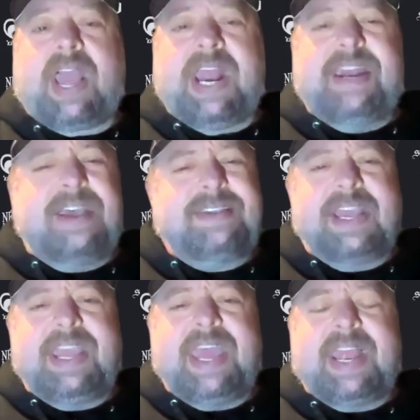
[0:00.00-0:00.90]
Like it
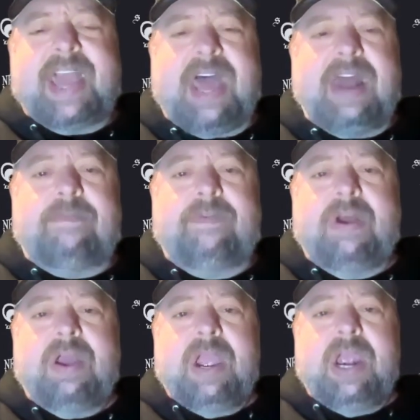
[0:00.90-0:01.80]
doesn't get kind of,
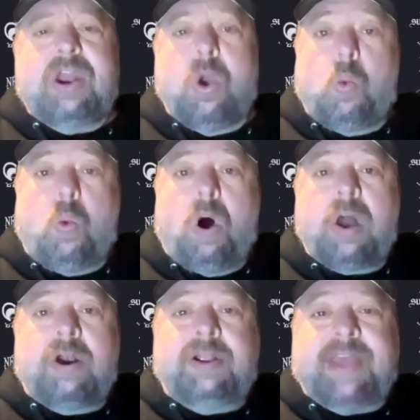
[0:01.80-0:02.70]

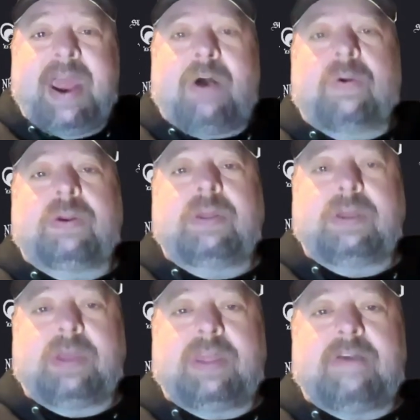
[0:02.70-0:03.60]
watered down
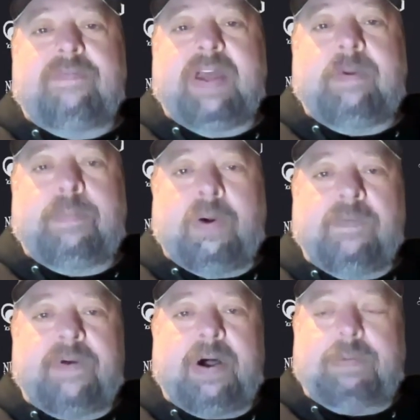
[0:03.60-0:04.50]
the flavor
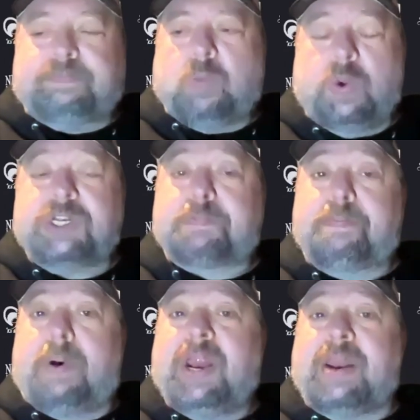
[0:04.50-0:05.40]
profile, which is
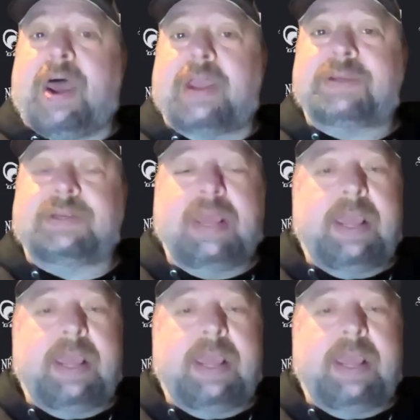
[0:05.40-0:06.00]
pretty nice.